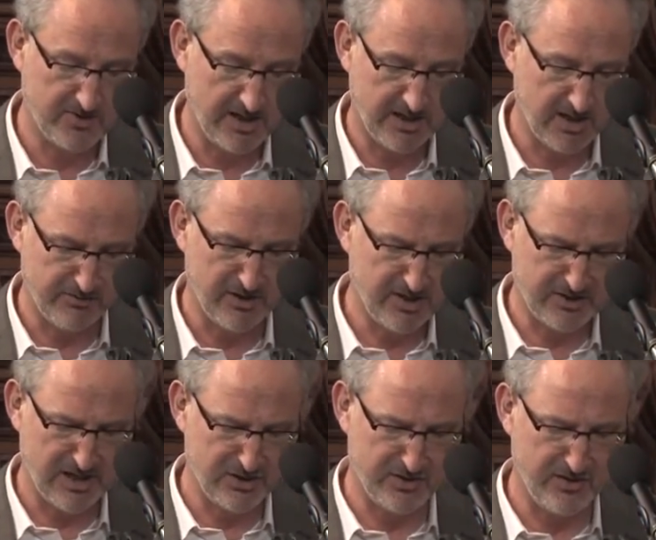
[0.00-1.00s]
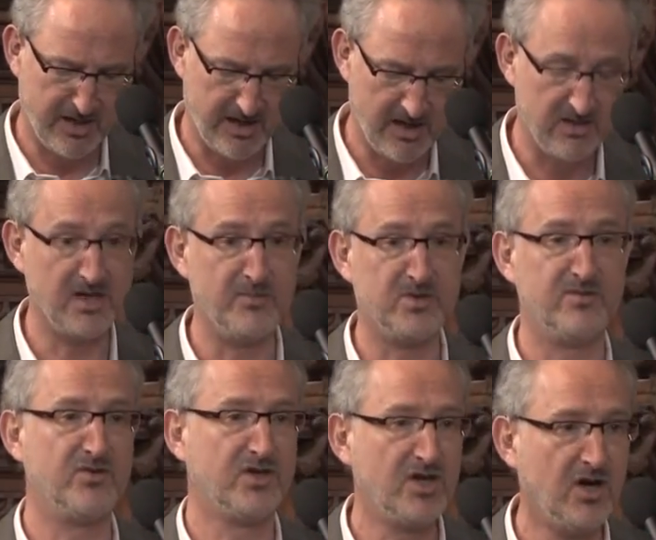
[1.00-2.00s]
secularization there in terms
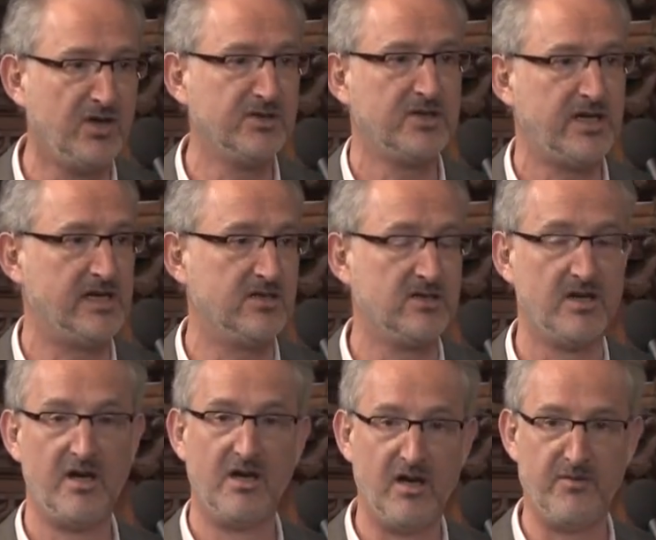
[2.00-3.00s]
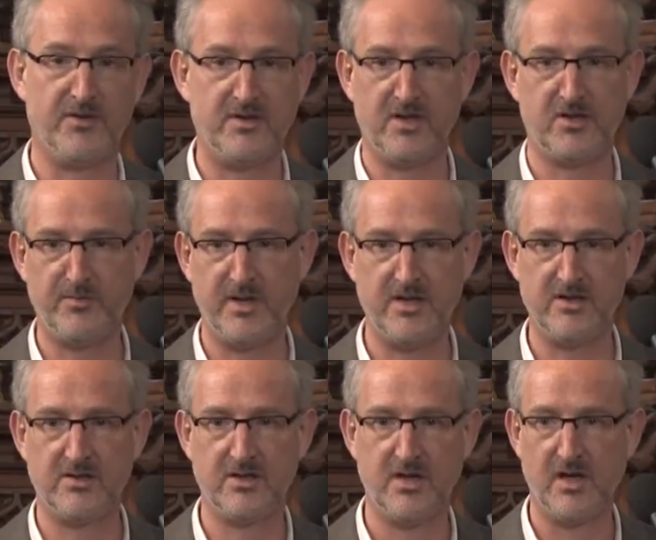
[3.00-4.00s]
of the content of the
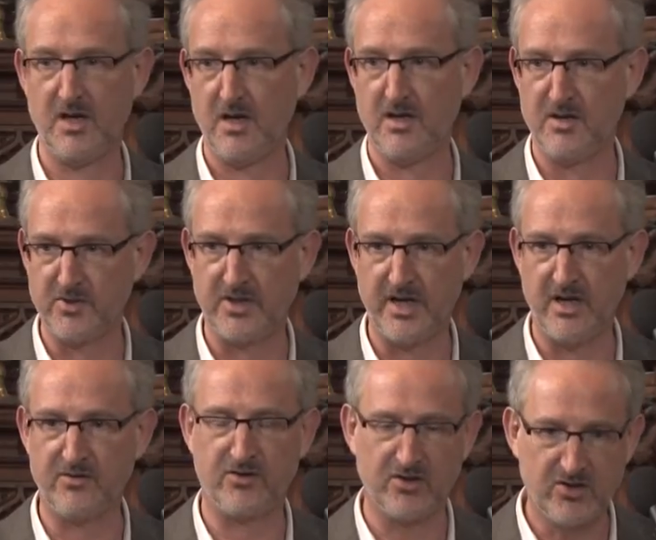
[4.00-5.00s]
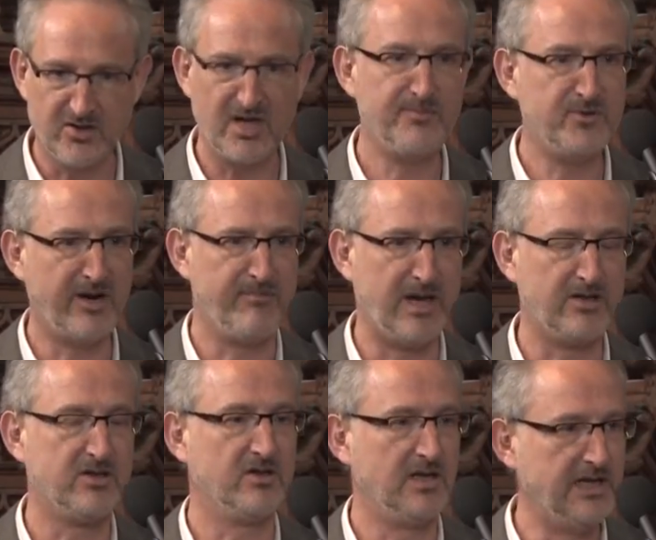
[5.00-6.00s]
disciplines themselves, the subject
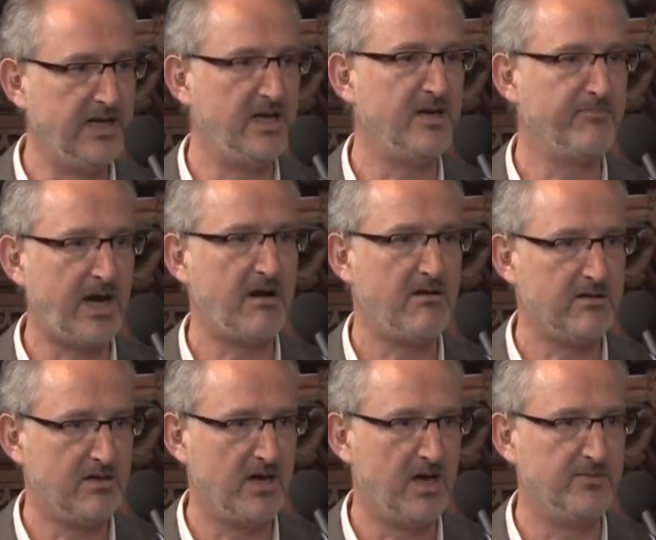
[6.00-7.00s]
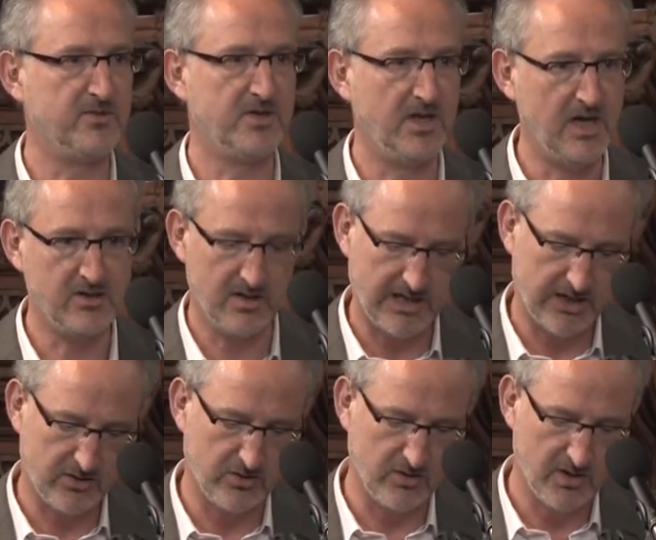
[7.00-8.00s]
matter, the leading paradigms, the
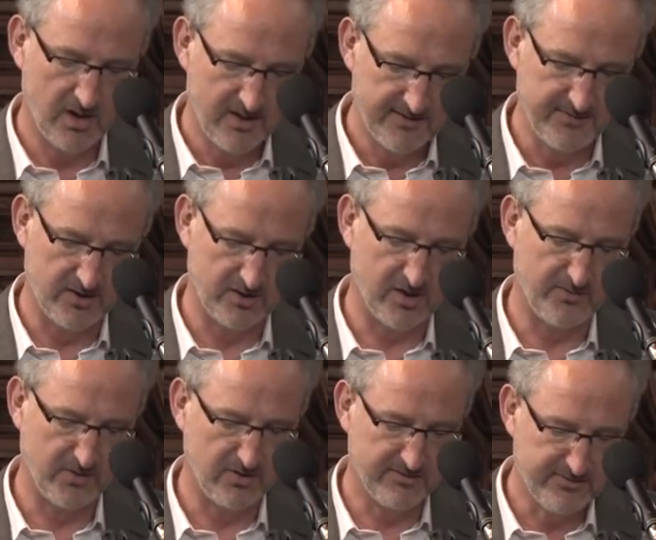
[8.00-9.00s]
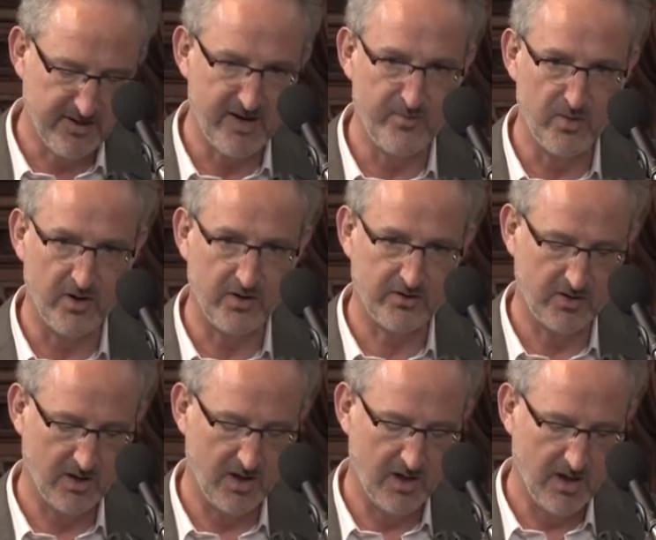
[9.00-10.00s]
intellectual philosophical frameworks,
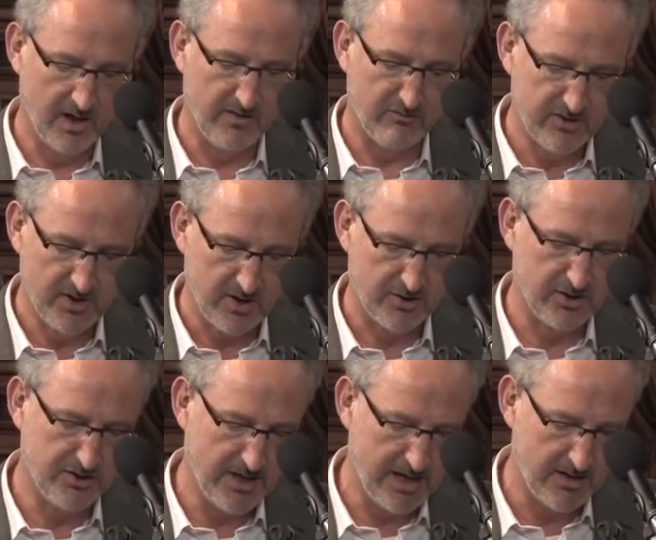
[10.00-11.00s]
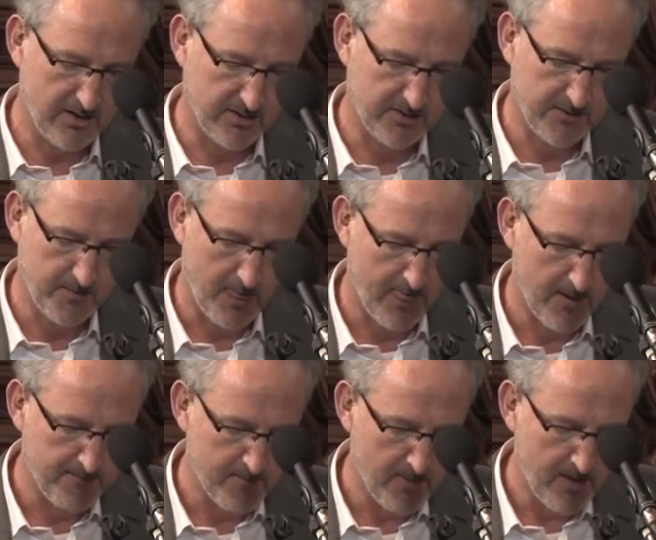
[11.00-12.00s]
the research agendas.
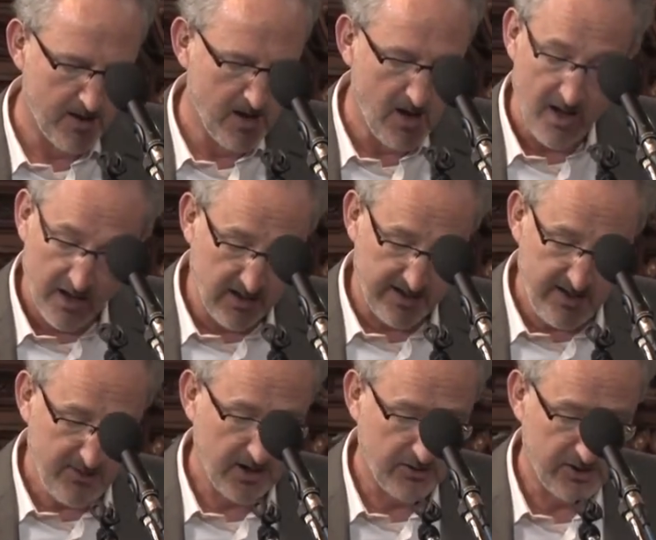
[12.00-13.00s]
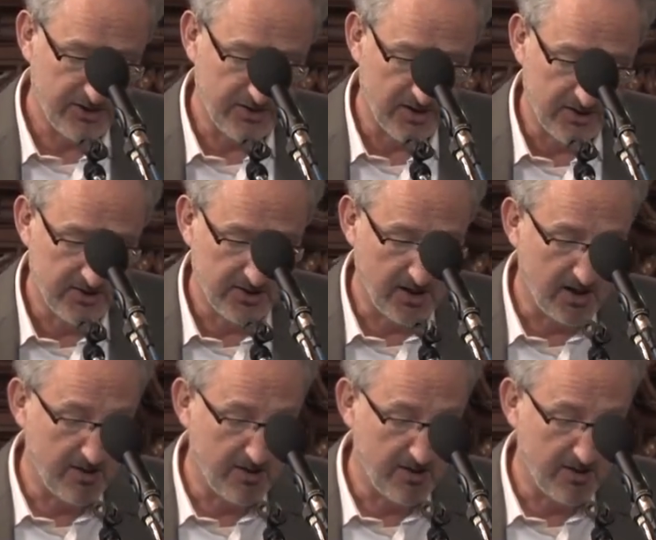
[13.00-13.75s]
Leaving Christians,